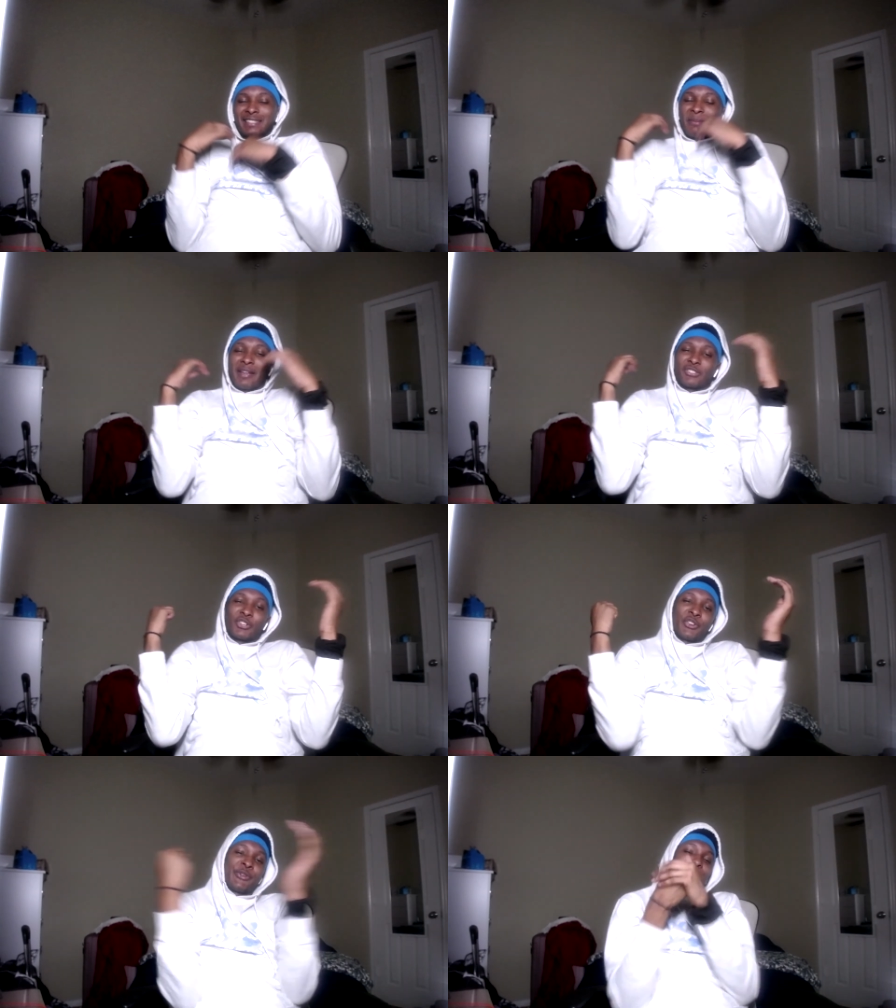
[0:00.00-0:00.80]
it, make
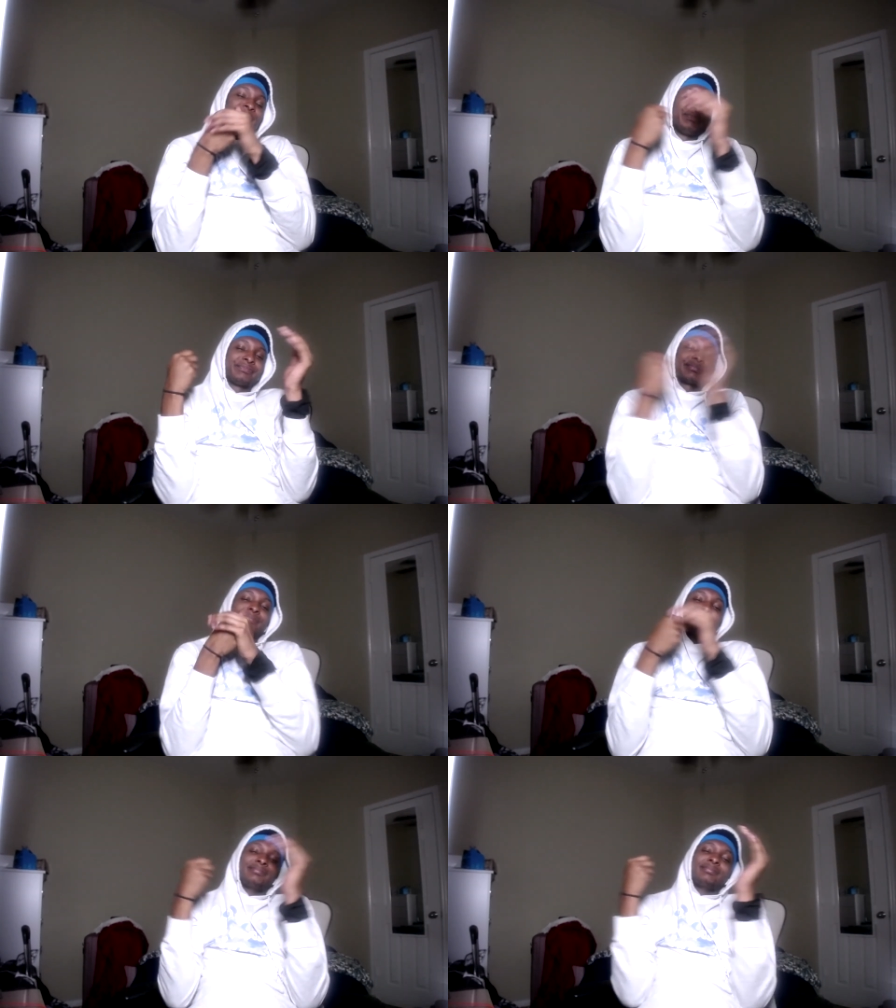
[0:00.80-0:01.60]
sure you
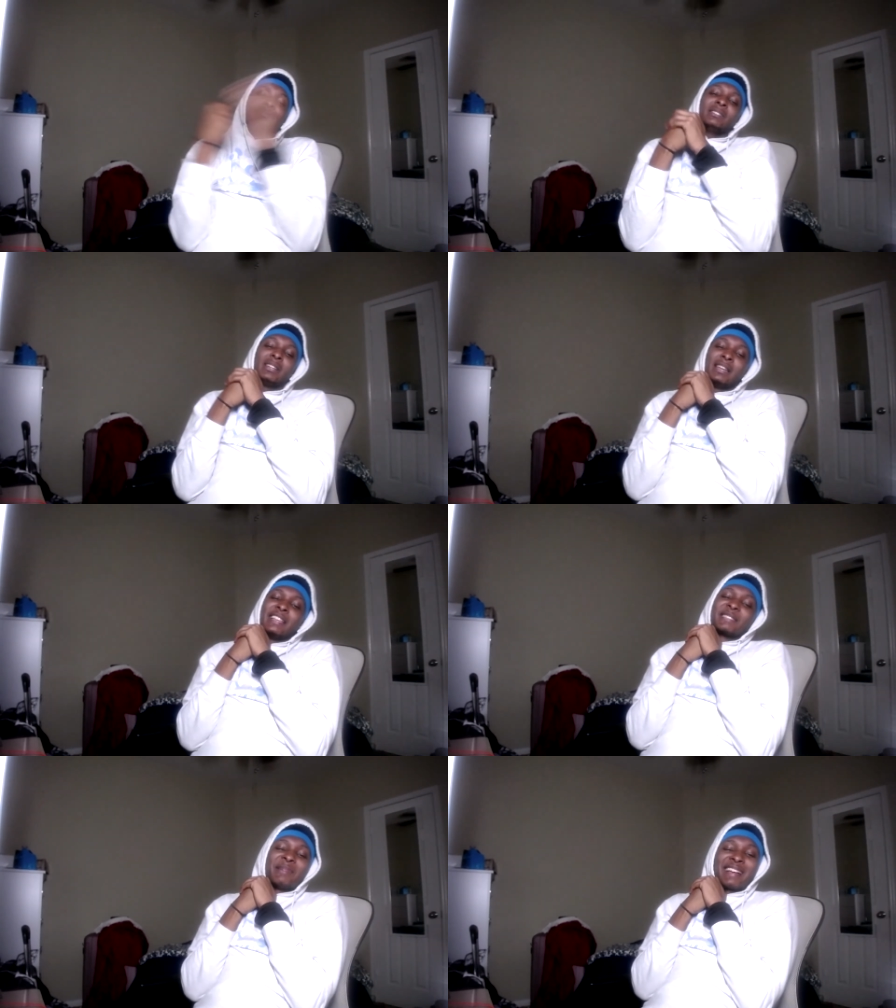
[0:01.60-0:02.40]

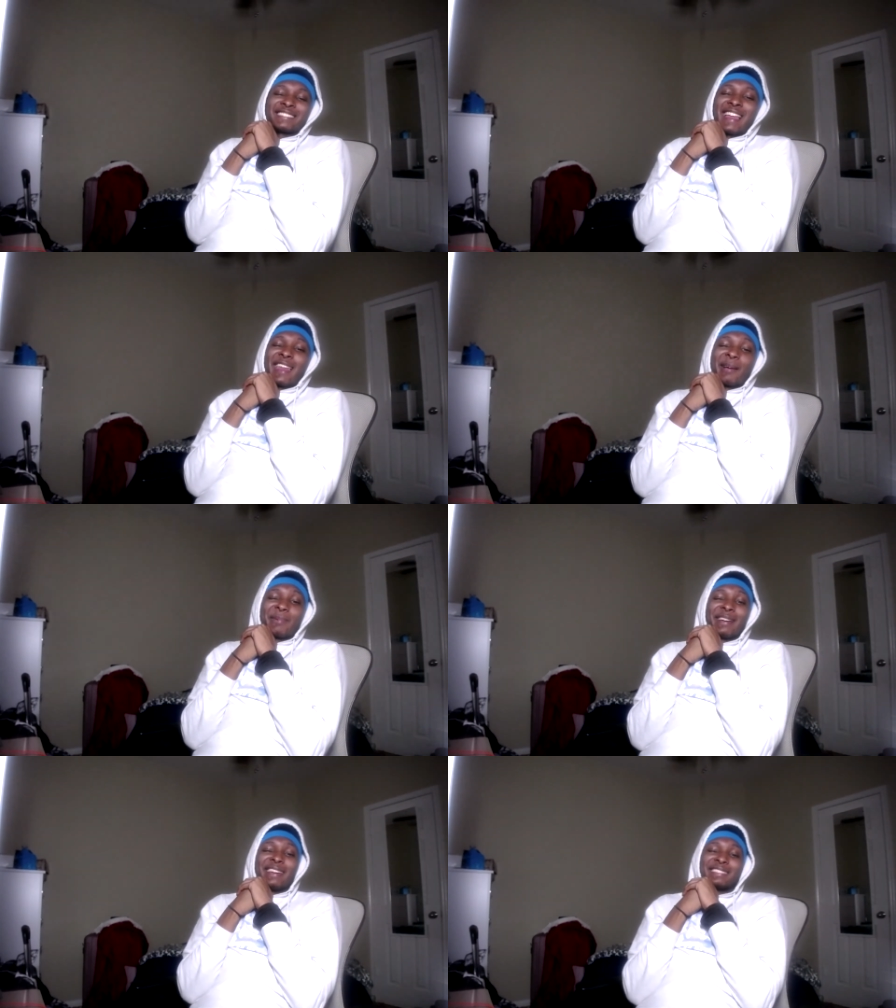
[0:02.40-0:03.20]
smash that like
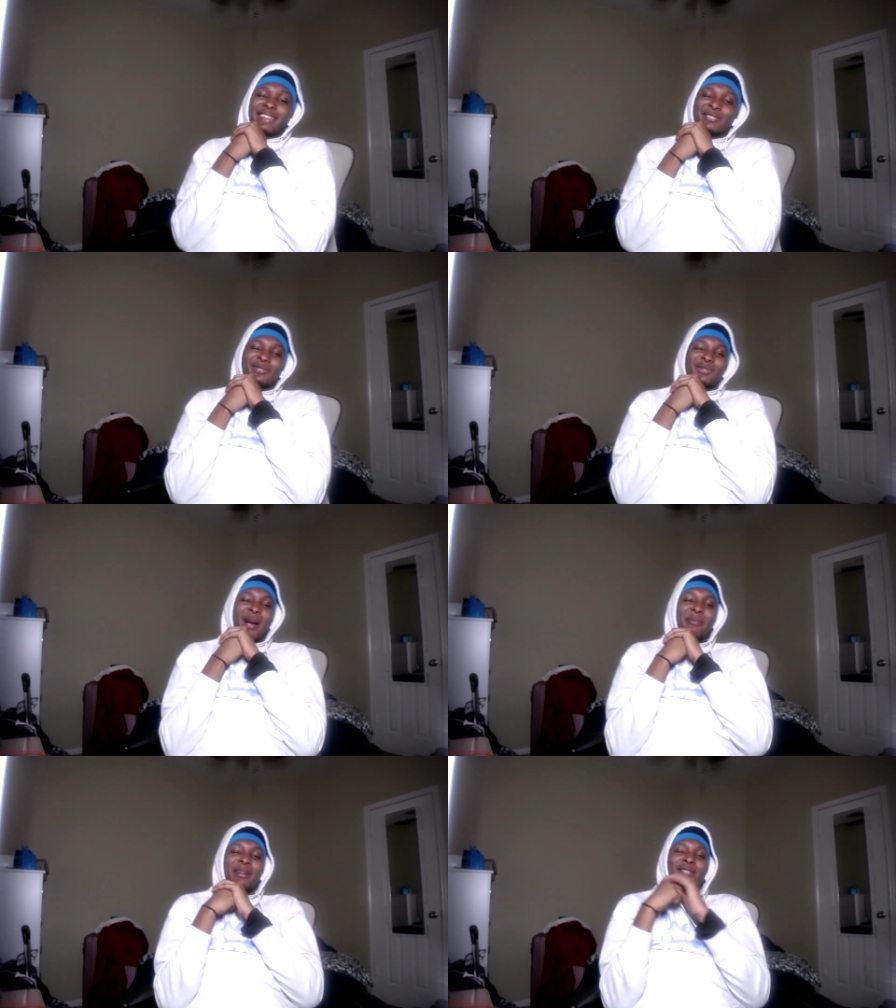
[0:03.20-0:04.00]
button, hit that
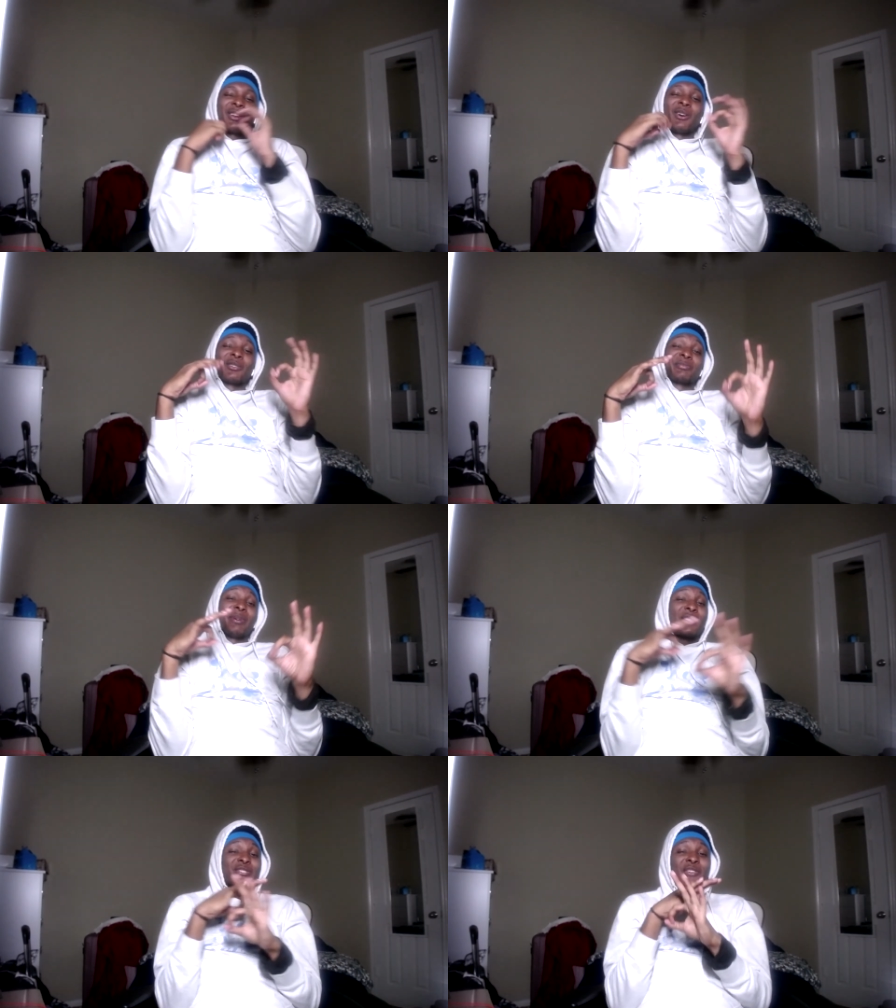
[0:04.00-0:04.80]
subscribe button, turn on
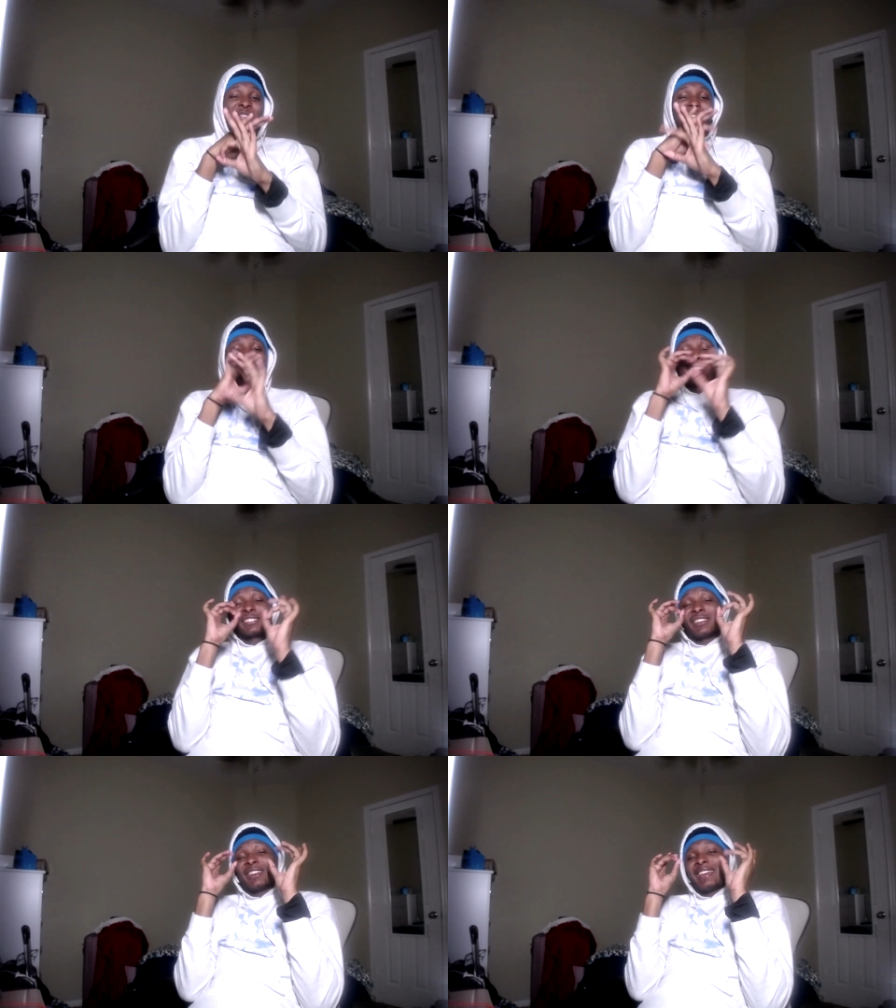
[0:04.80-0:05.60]
post notifications,
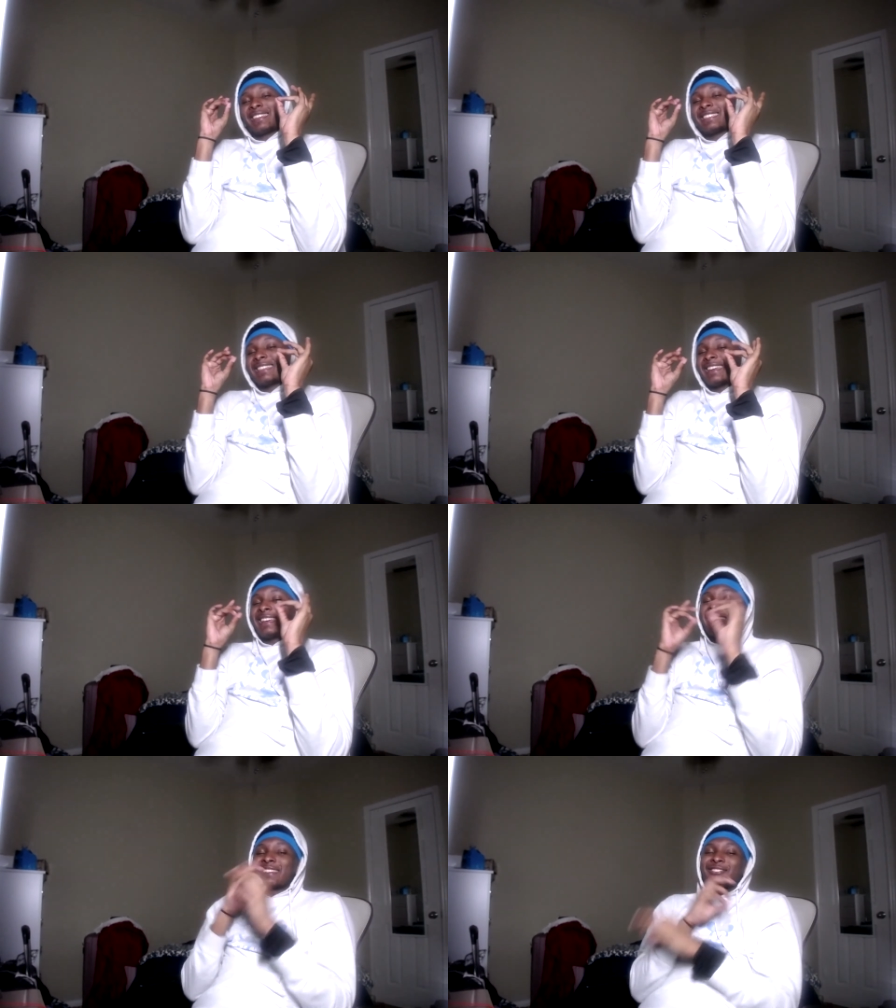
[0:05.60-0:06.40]
can I get that
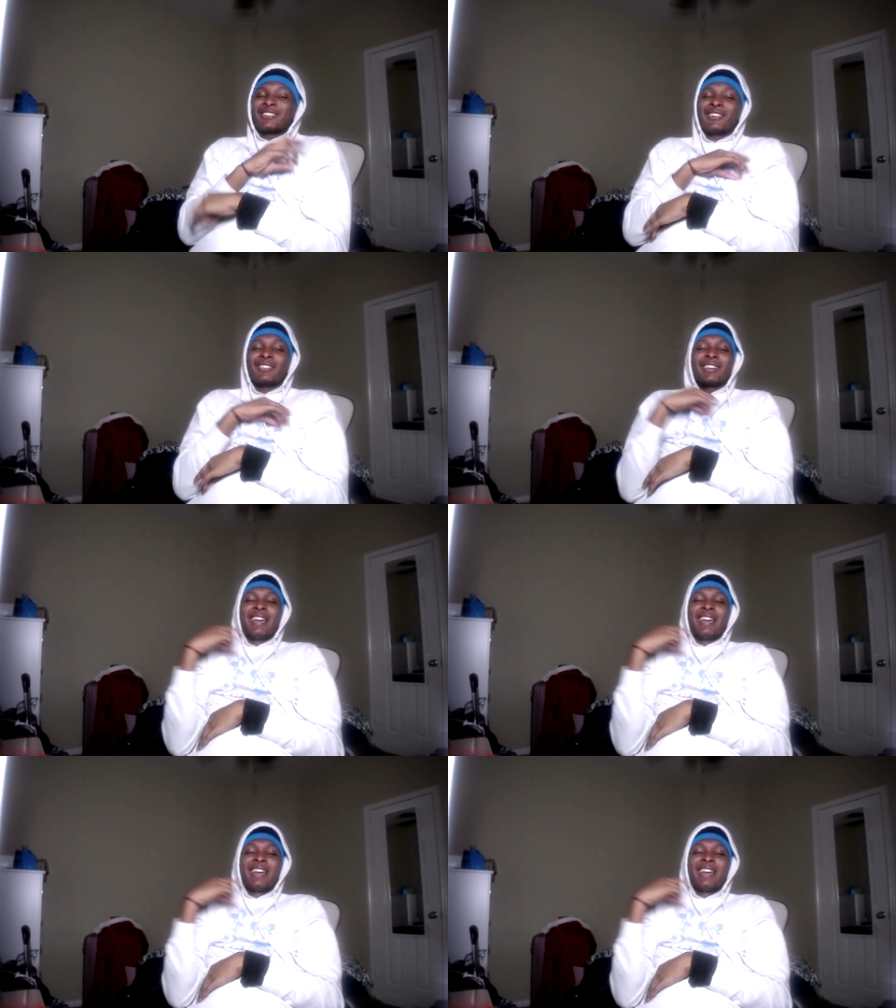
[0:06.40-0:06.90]
night game strong.